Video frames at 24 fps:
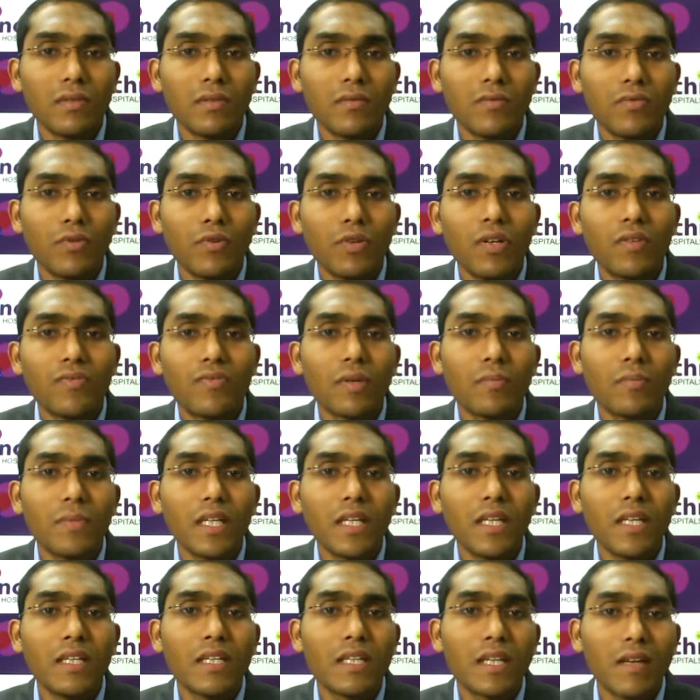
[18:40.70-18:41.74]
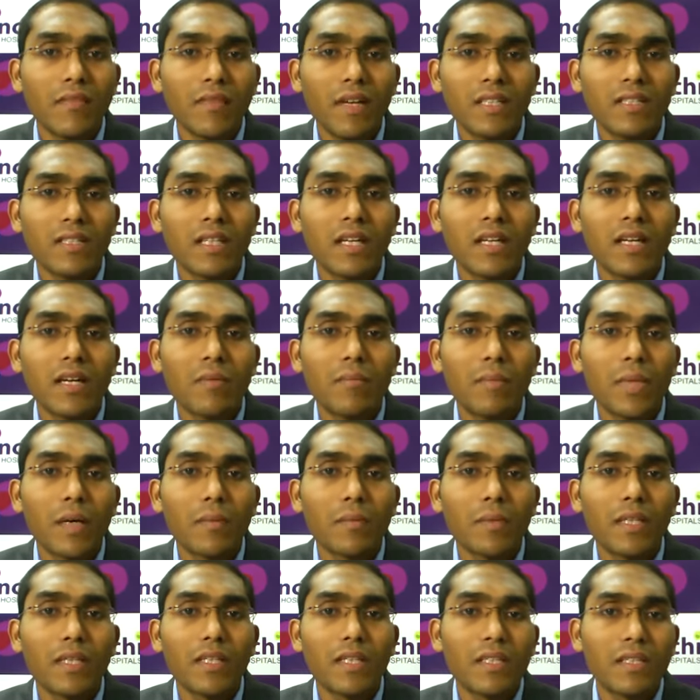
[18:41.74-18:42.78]
fluid from the intravascular
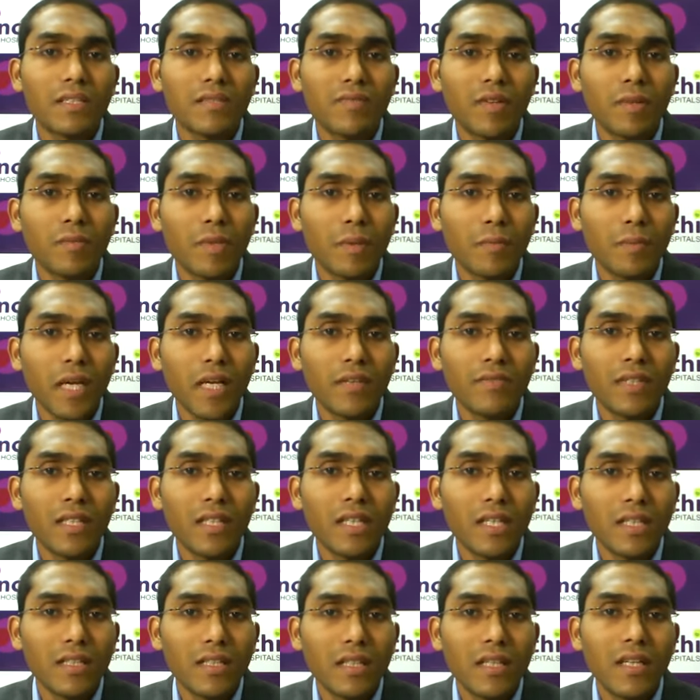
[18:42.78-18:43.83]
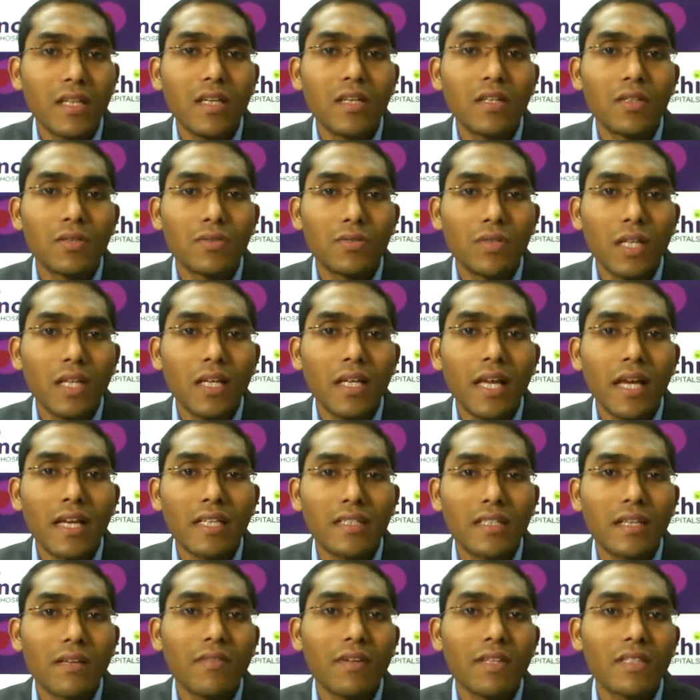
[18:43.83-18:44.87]
compartment, that is from the blood vessels, to the
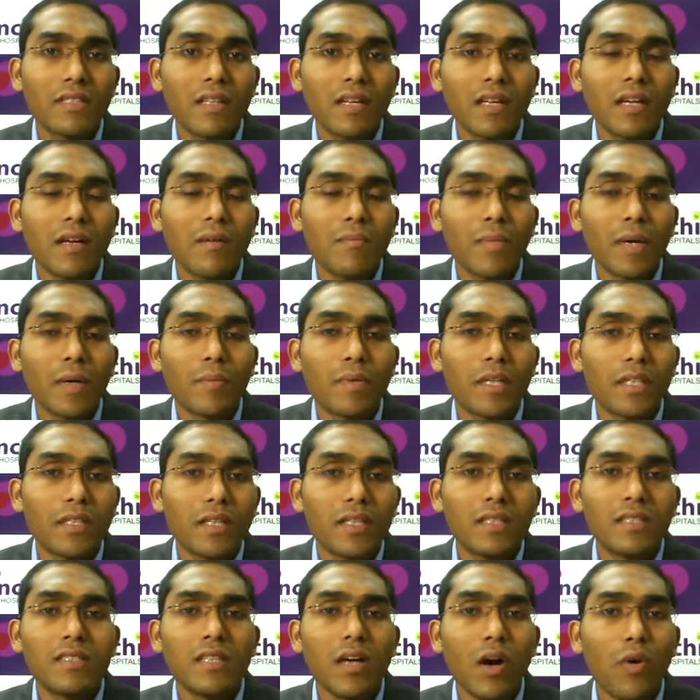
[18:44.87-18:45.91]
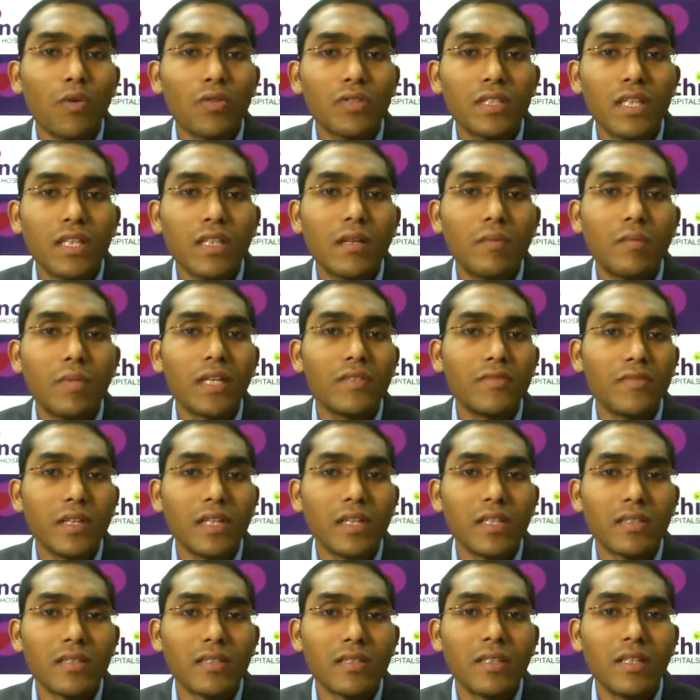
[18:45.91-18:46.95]
extravascular compartment, that is outside the blood
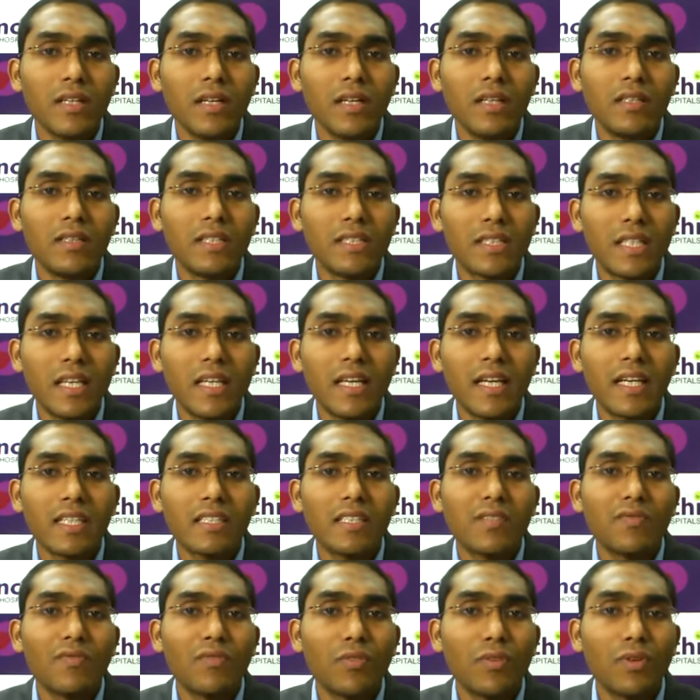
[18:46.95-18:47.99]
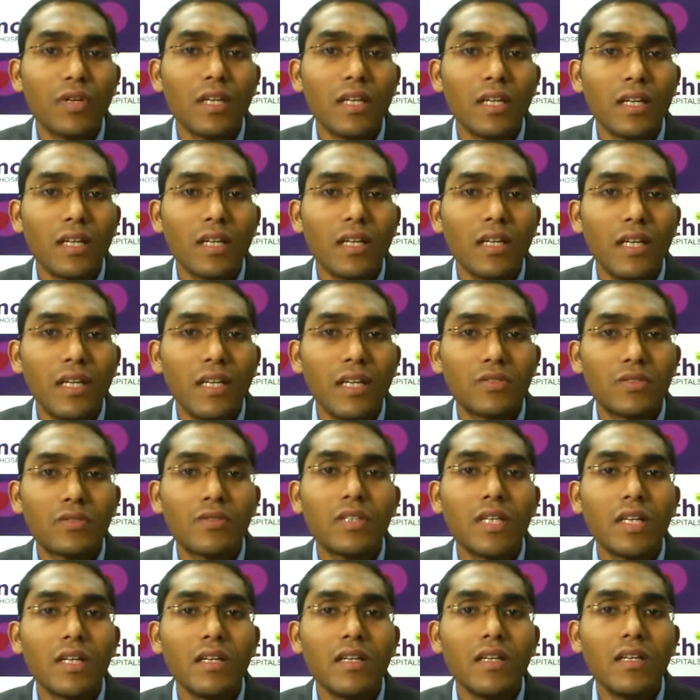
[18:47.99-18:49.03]
vessels. This leakage of fluid leads to
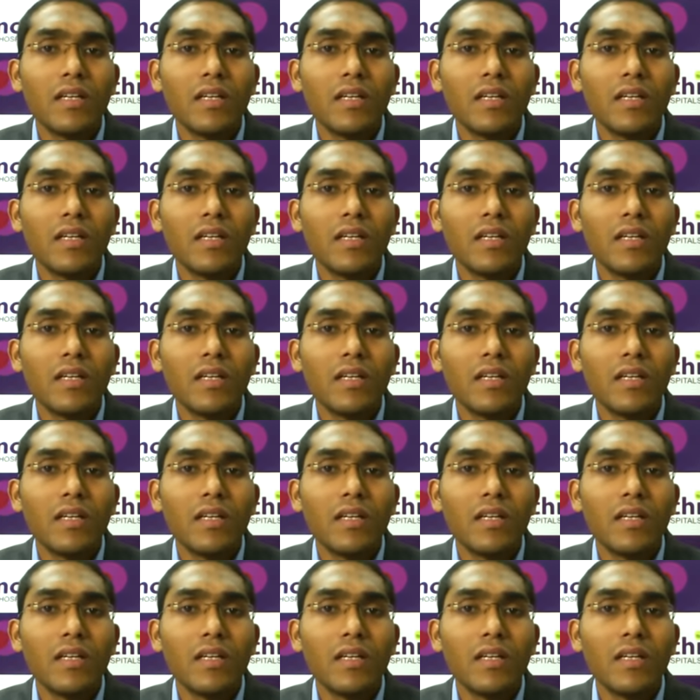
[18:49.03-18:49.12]
the